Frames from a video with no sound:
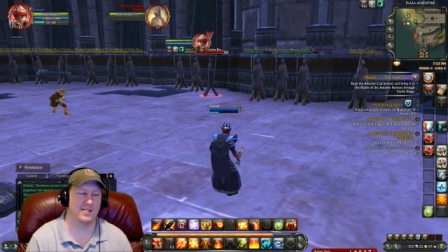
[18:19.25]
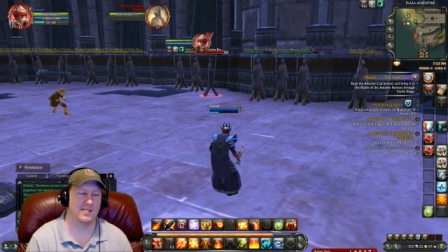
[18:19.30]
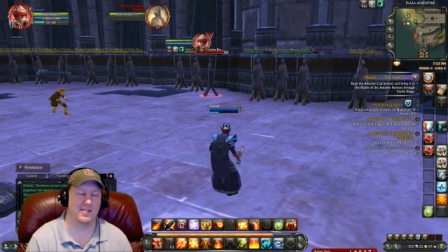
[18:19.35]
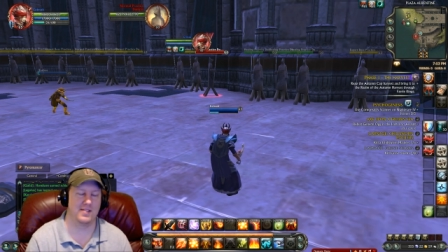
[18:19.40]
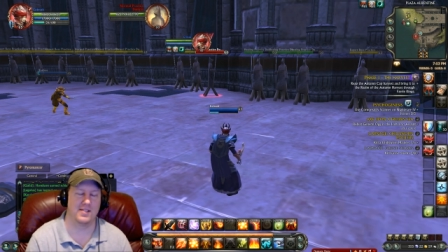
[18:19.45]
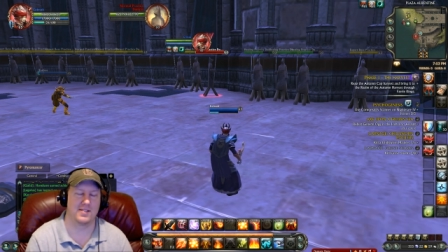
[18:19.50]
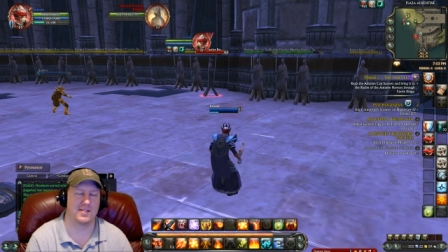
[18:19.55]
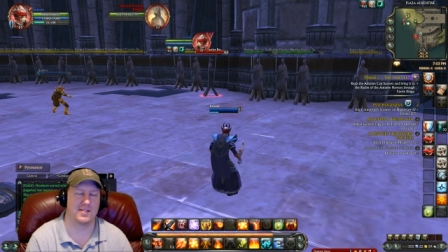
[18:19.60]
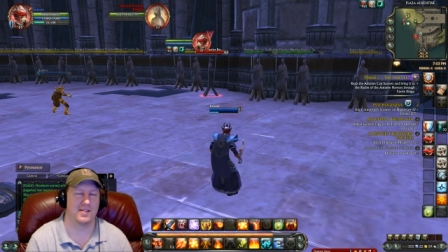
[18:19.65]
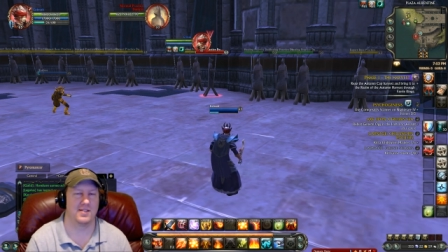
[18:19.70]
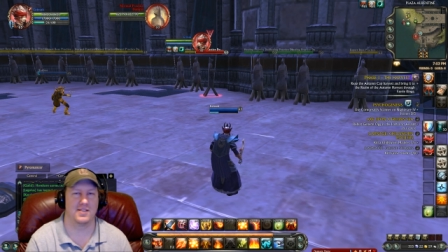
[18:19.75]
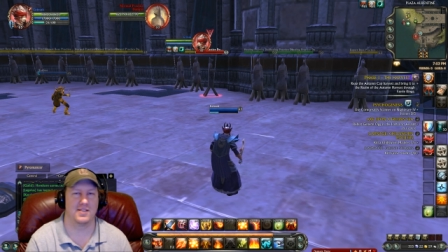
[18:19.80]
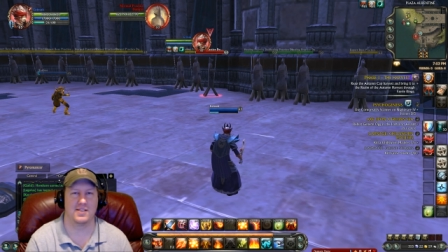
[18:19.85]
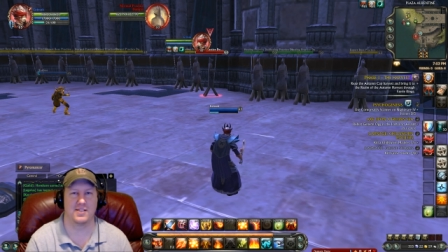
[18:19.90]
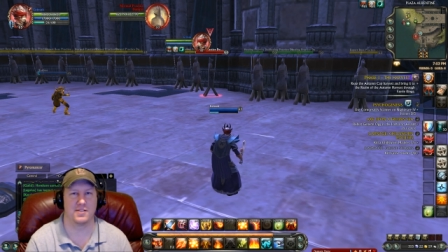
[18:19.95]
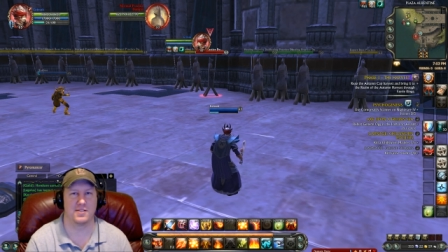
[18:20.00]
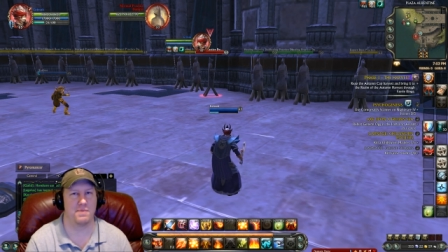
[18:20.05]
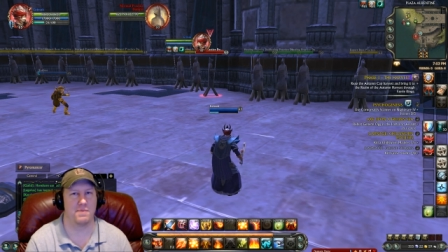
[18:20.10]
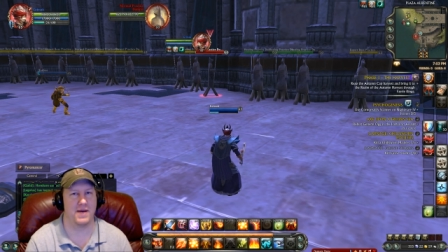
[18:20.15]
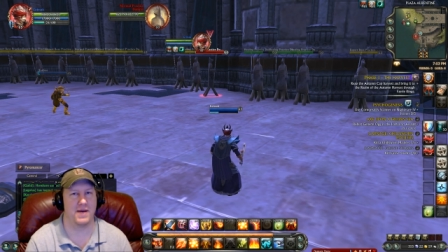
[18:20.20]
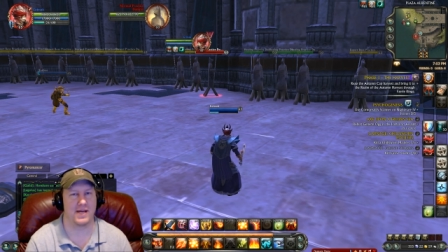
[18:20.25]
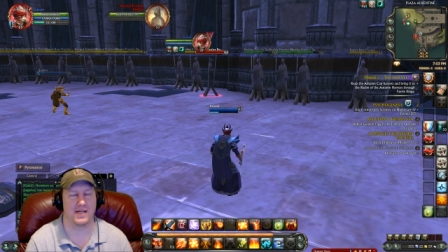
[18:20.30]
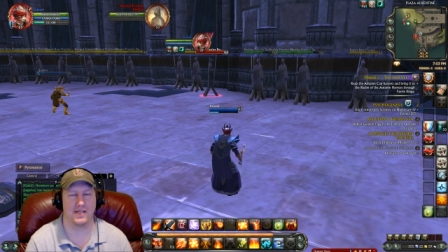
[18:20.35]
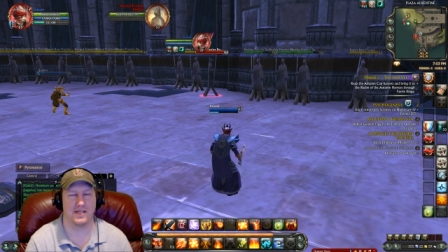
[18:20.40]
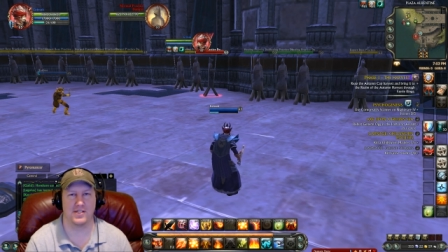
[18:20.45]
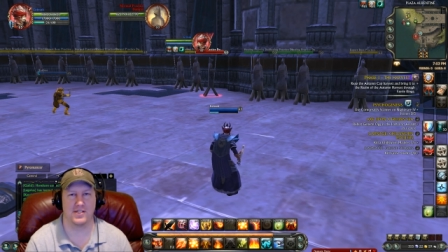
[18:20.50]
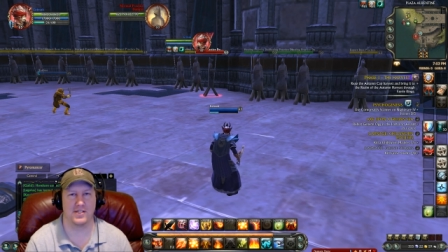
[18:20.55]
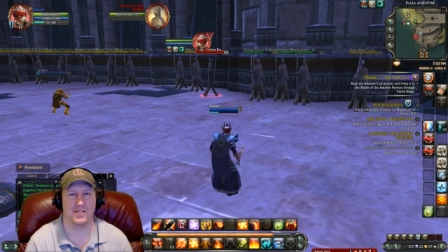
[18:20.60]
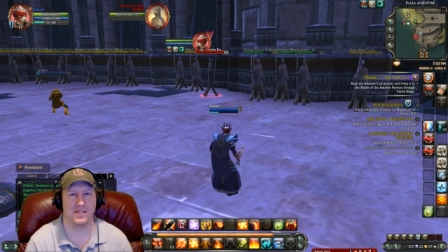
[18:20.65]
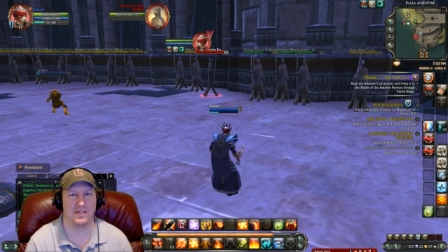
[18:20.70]
This spec
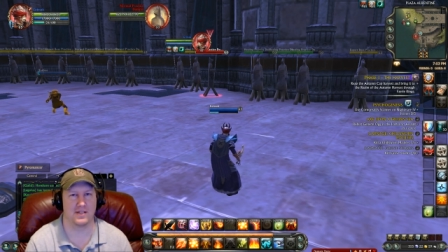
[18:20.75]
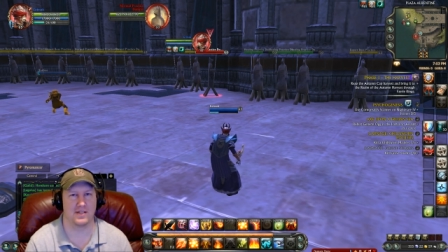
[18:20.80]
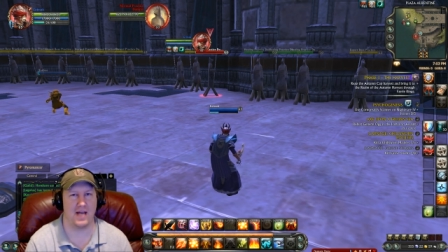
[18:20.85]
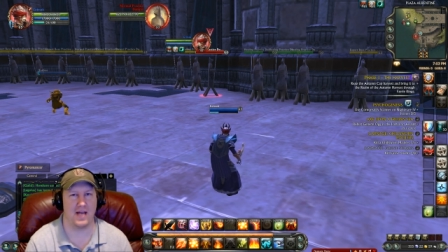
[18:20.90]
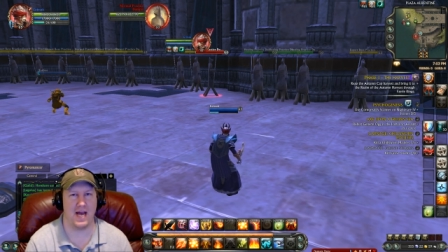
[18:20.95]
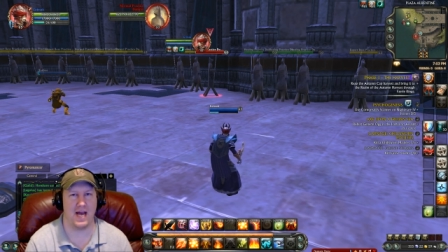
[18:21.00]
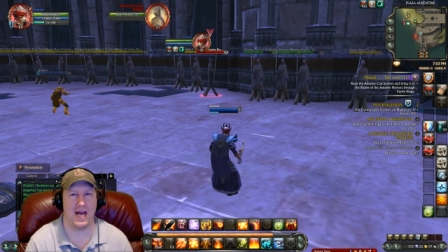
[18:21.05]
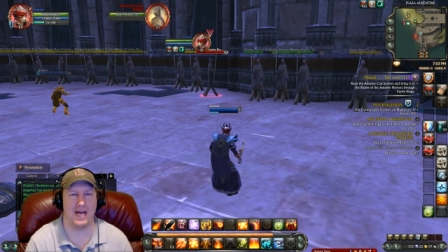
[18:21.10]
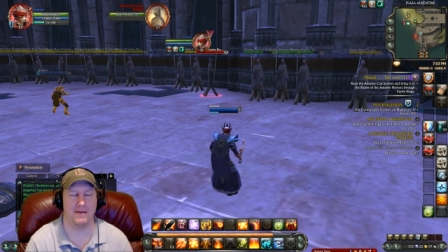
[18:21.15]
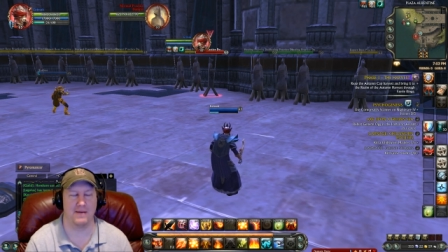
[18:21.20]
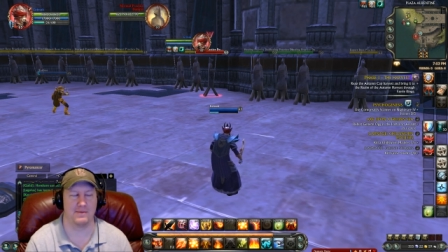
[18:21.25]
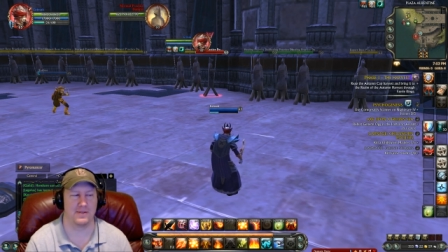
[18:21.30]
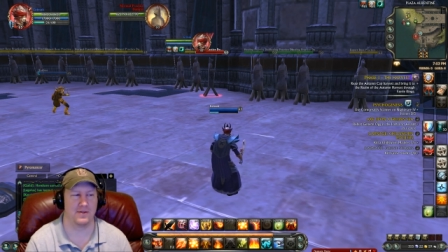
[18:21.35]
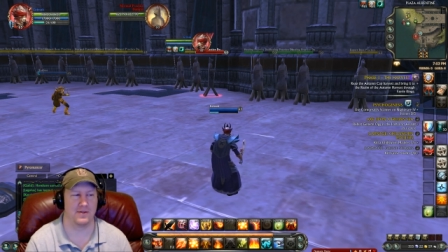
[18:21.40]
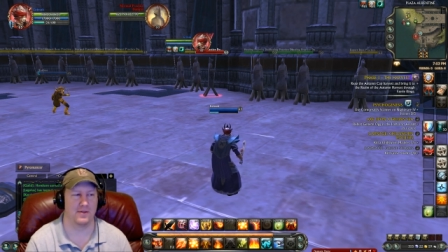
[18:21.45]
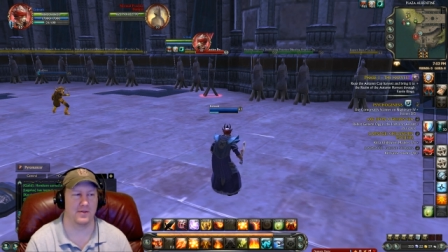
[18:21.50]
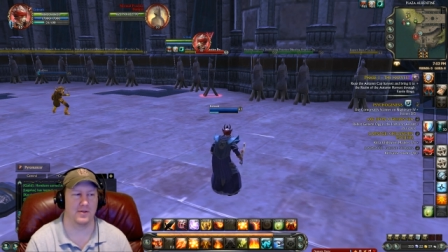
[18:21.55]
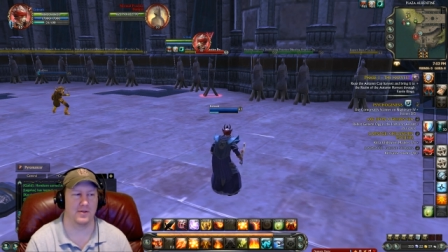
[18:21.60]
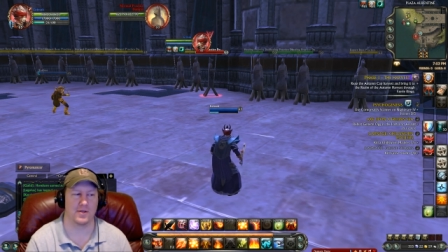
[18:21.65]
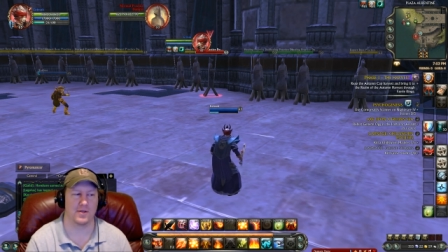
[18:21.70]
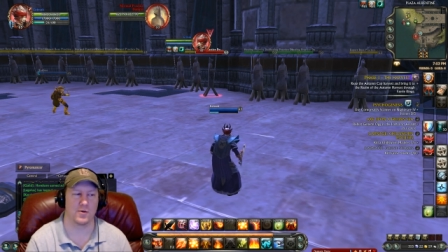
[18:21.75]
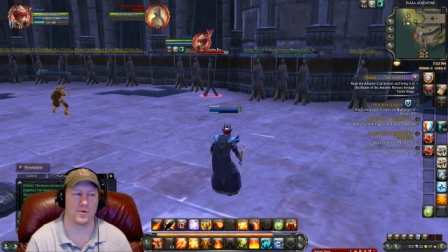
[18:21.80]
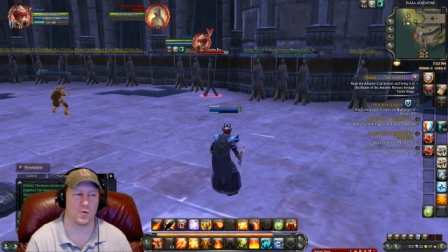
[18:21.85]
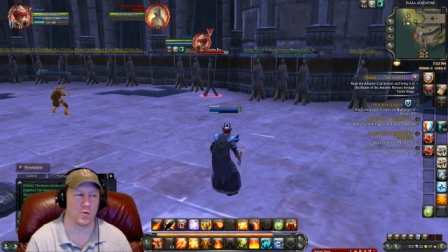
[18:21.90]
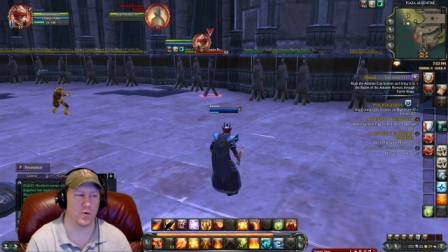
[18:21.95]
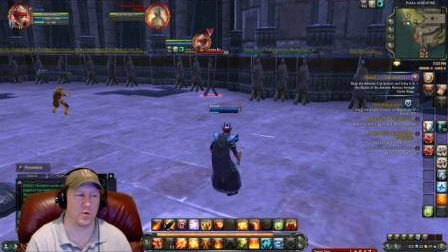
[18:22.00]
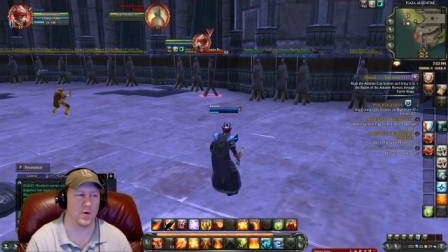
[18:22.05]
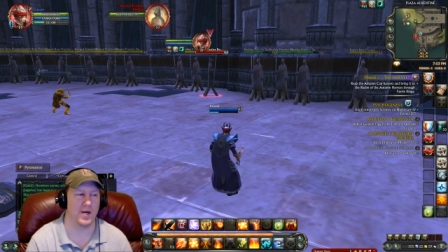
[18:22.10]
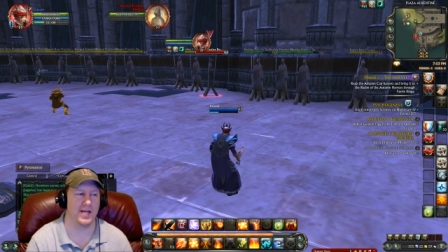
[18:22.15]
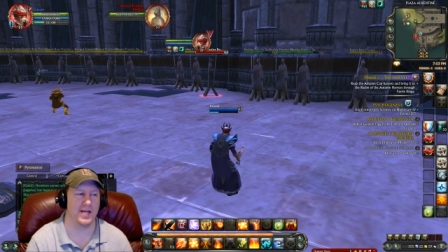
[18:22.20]
is just absolutely
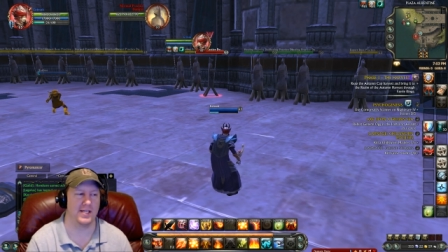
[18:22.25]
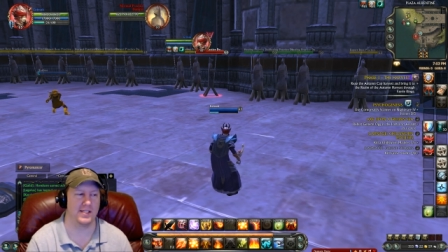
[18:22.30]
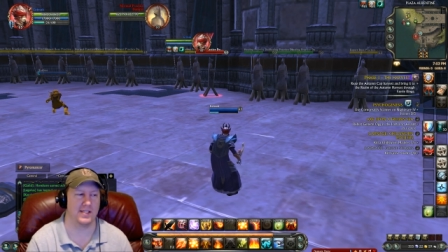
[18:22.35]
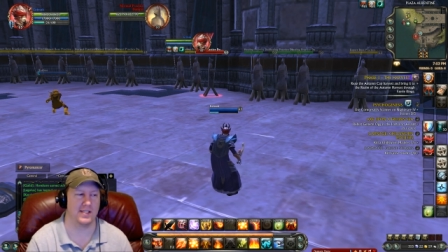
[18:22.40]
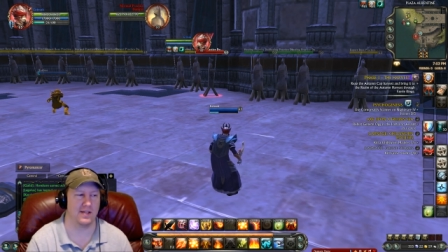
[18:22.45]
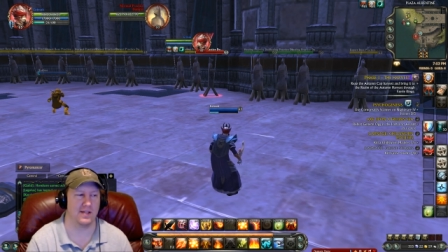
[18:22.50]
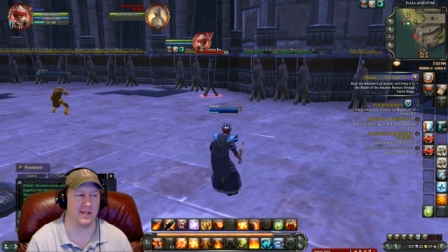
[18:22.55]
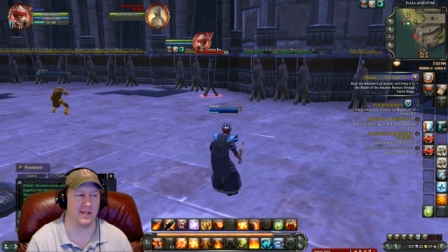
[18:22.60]
crazy,